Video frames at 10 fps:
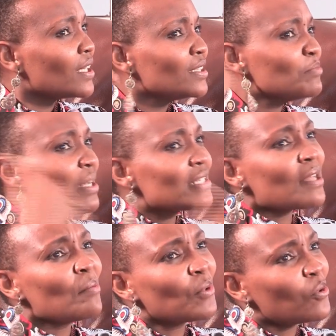in my
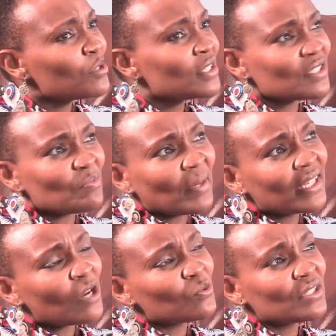subconscious
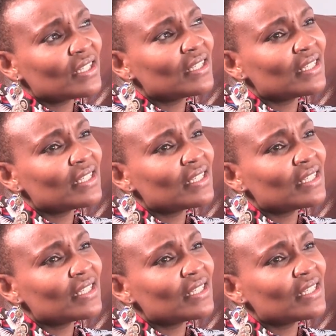mind, I would